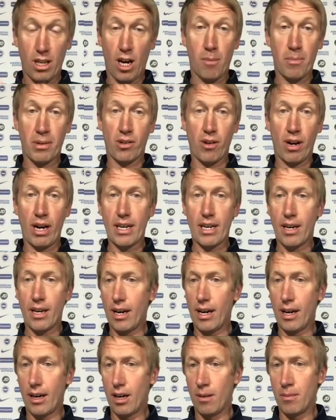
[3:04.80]
Oh, that'd be
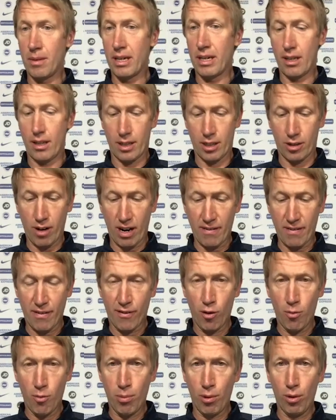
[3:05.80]
great, yeah. I mean, I think great
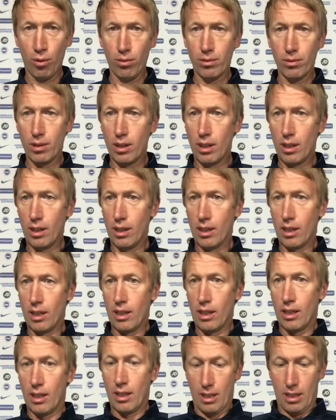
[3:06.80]
for football,
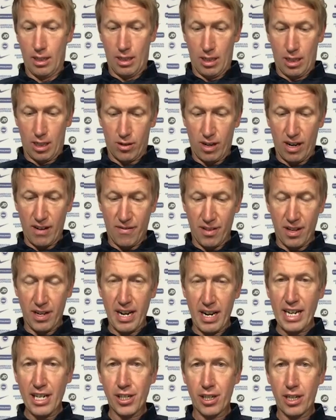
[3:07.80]
great for the
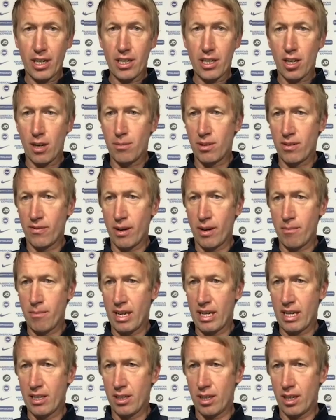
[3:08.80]
nation in terms of it
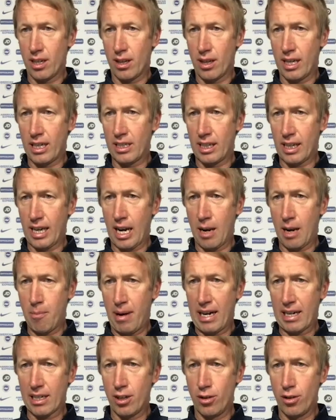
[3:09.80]
means that things are getting
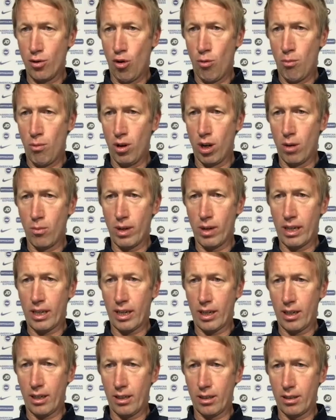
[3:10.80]
back to normal and we
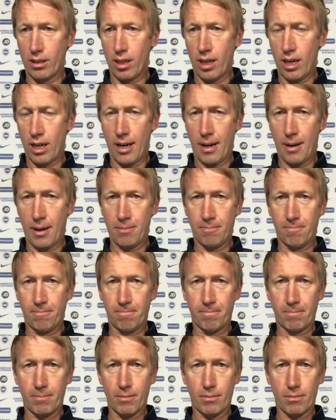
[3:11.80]
can,
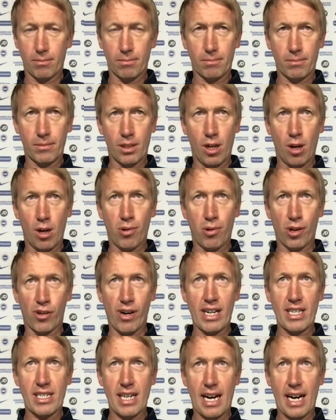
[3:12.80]

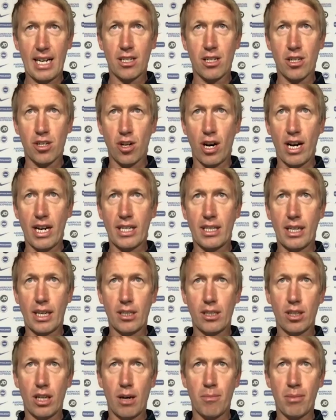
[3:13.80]
progress our society.
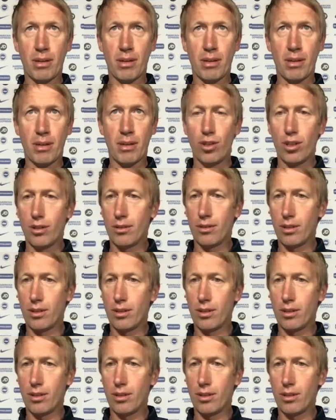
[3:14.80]
So that'd be good.